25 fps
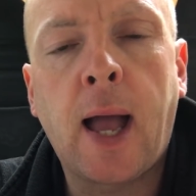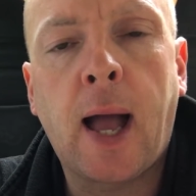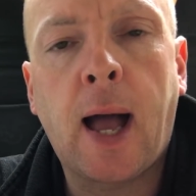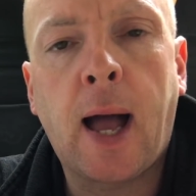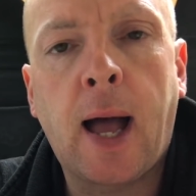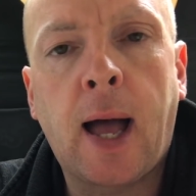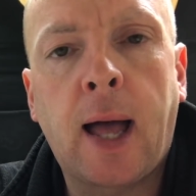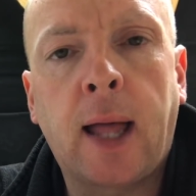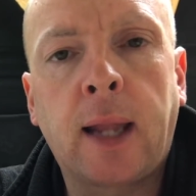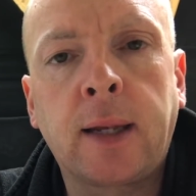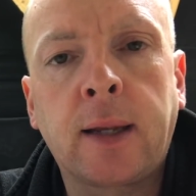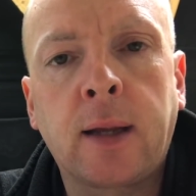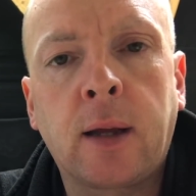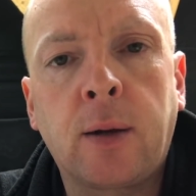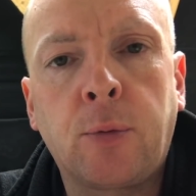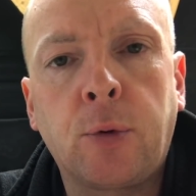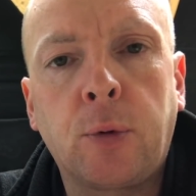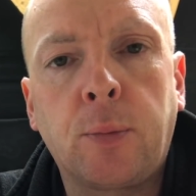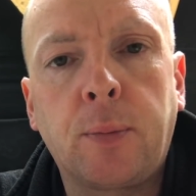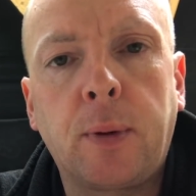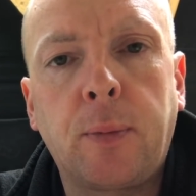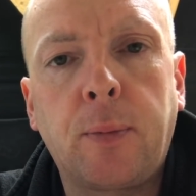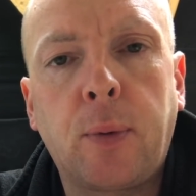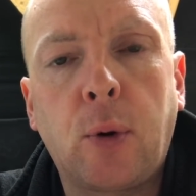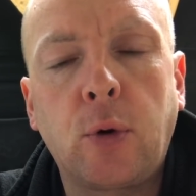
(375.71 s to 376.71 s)
and I will
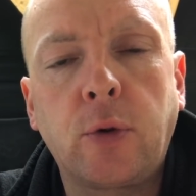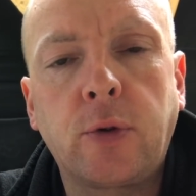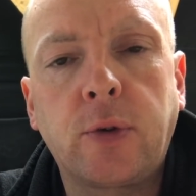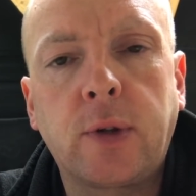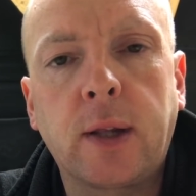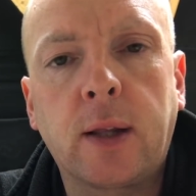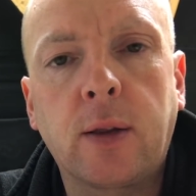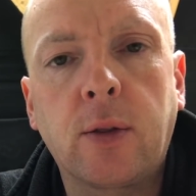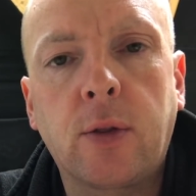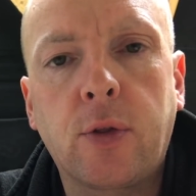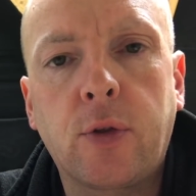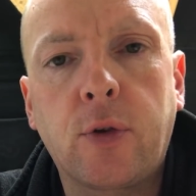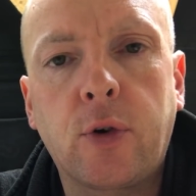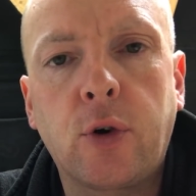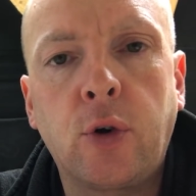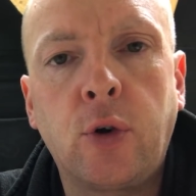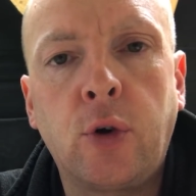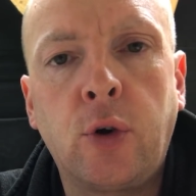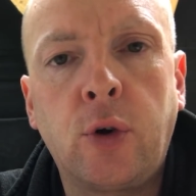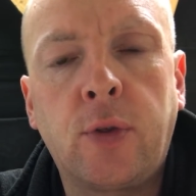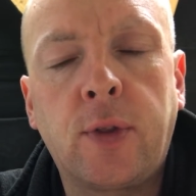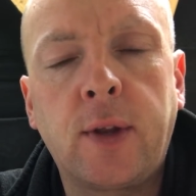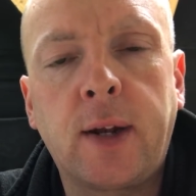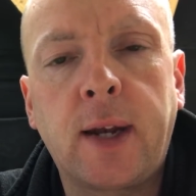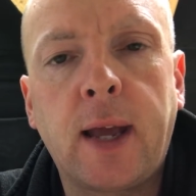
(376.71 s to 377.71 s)
be posting
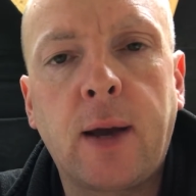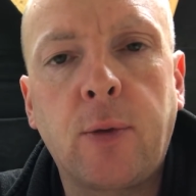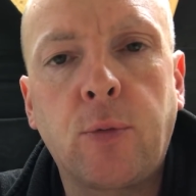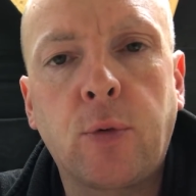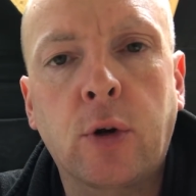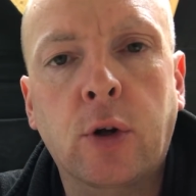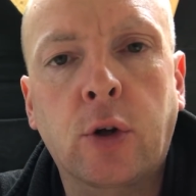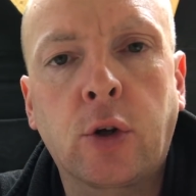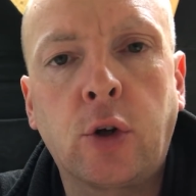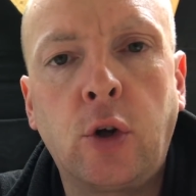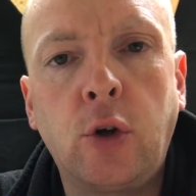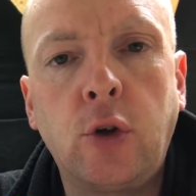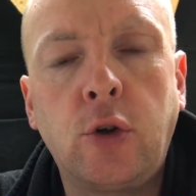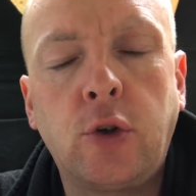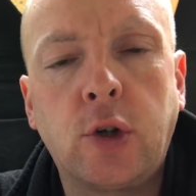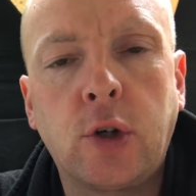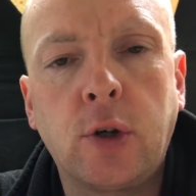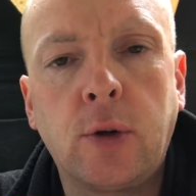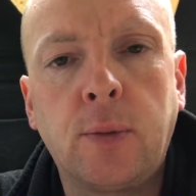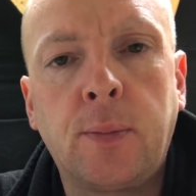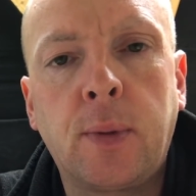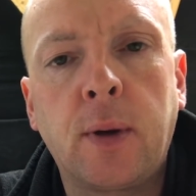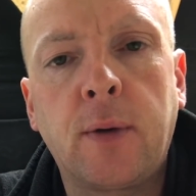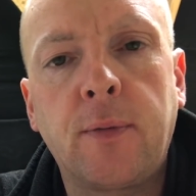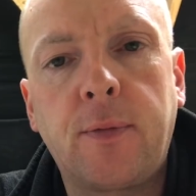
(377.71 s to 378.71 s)
through the network
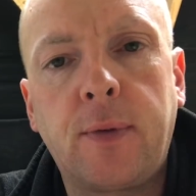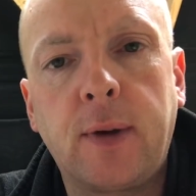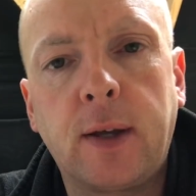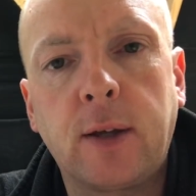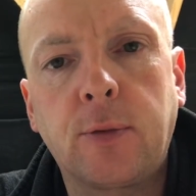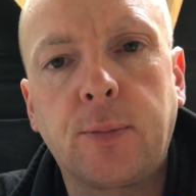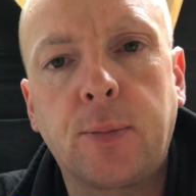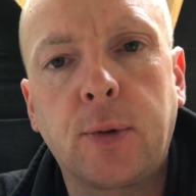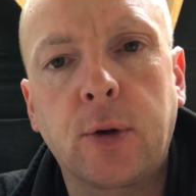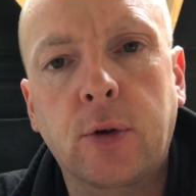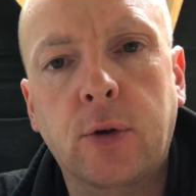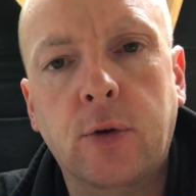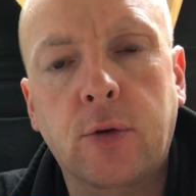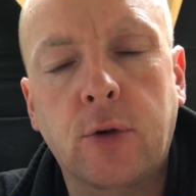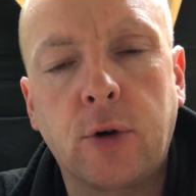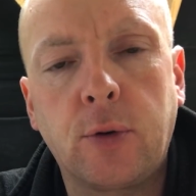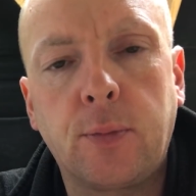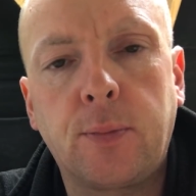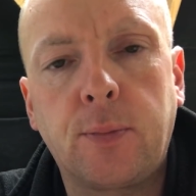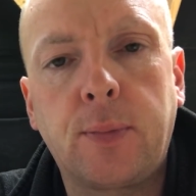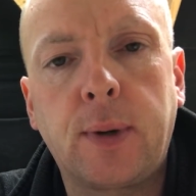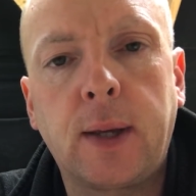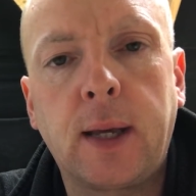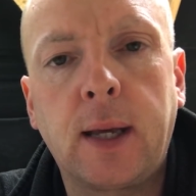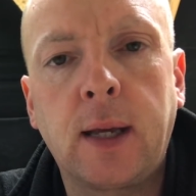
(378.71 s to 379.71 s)
YouTube Facebook
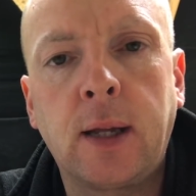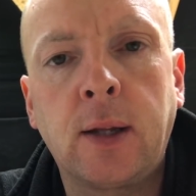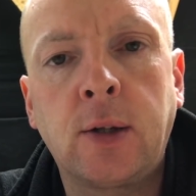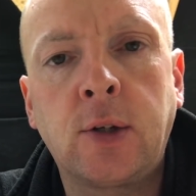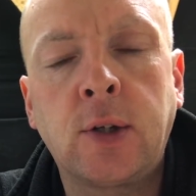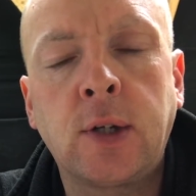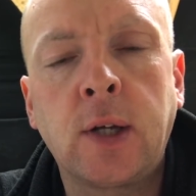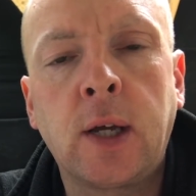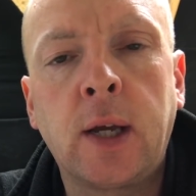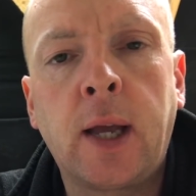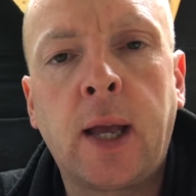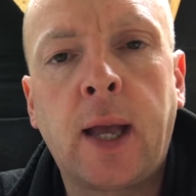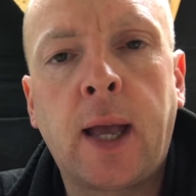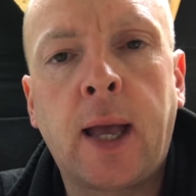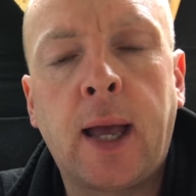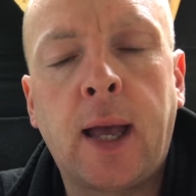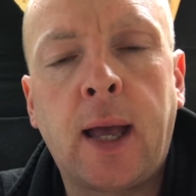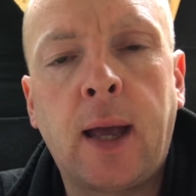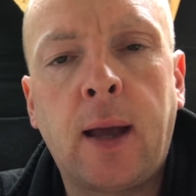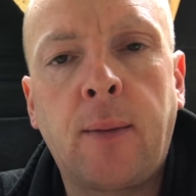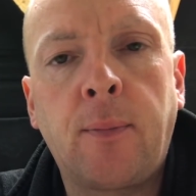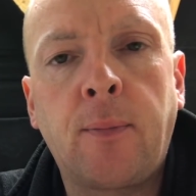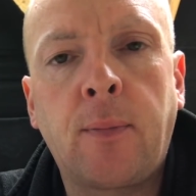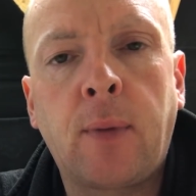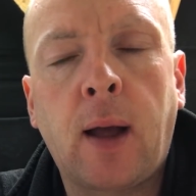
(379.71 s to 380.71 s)
group page,
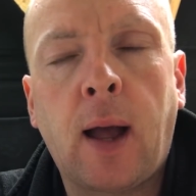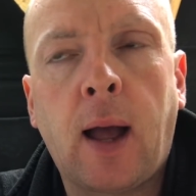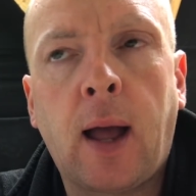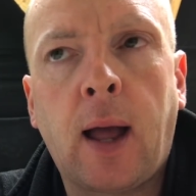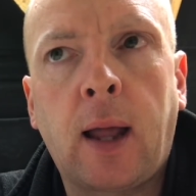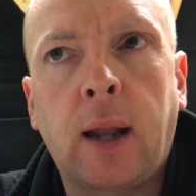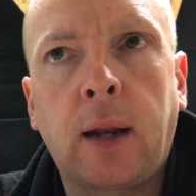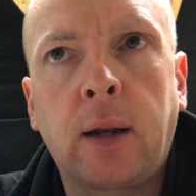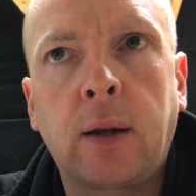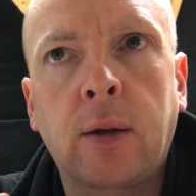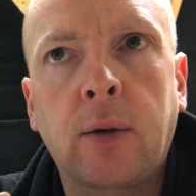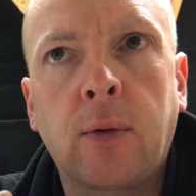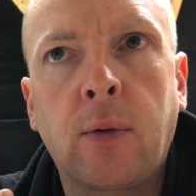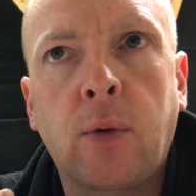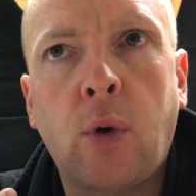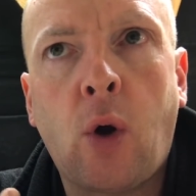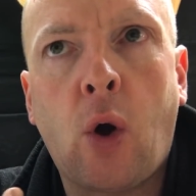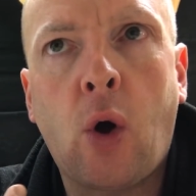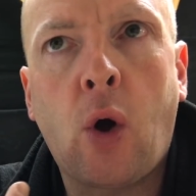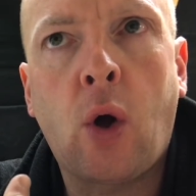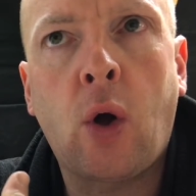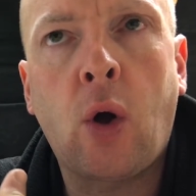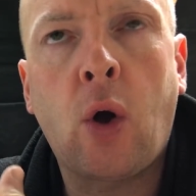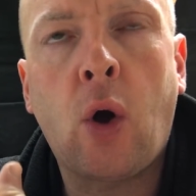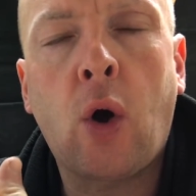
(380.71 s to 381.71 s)
and
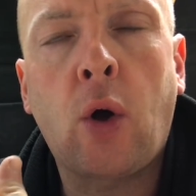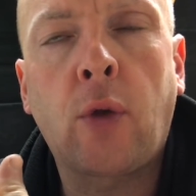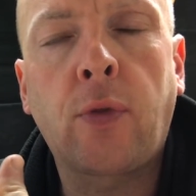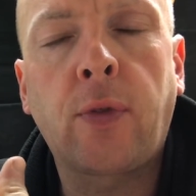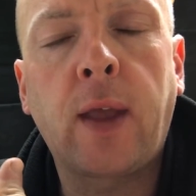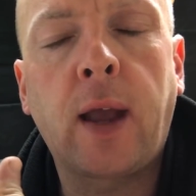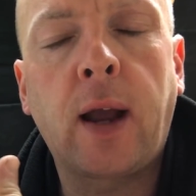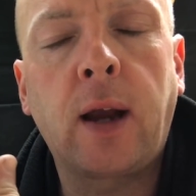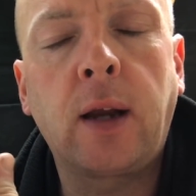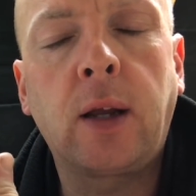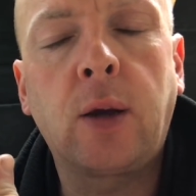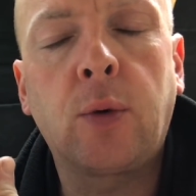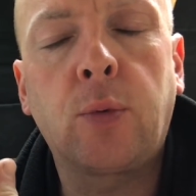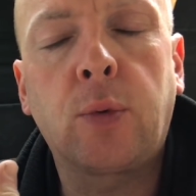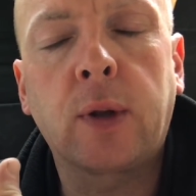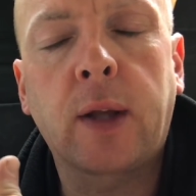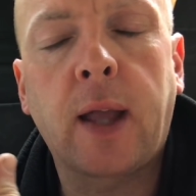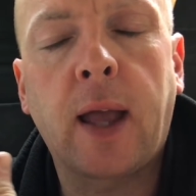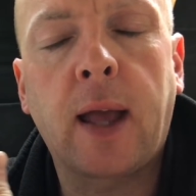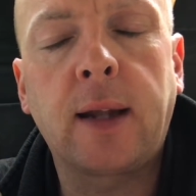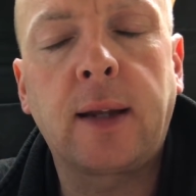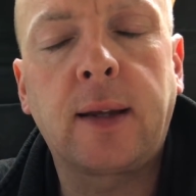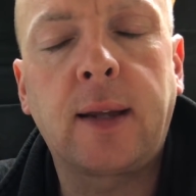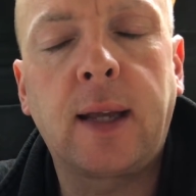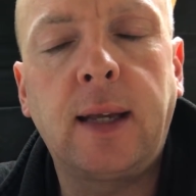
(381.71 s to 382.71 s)
on there you will
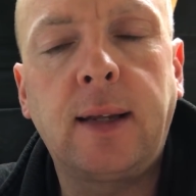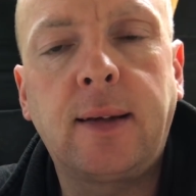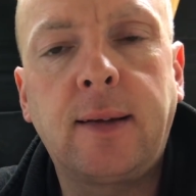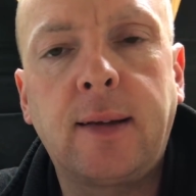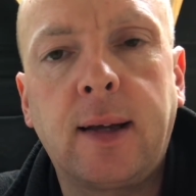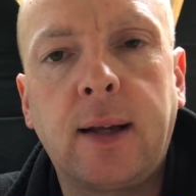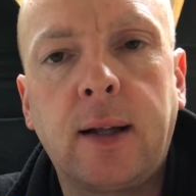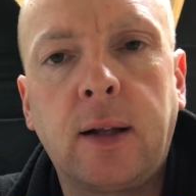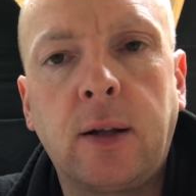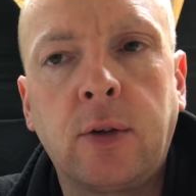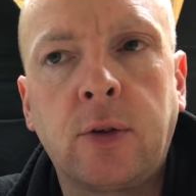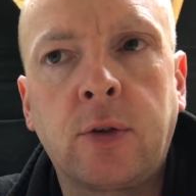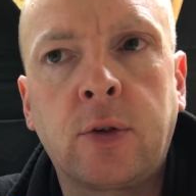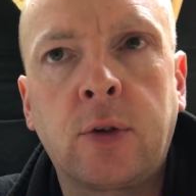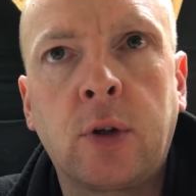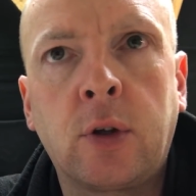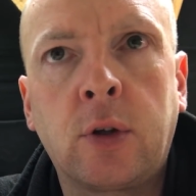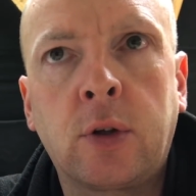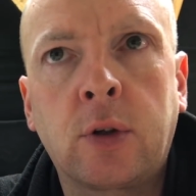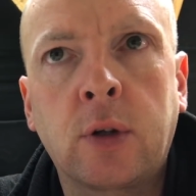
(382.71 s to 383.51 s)
get details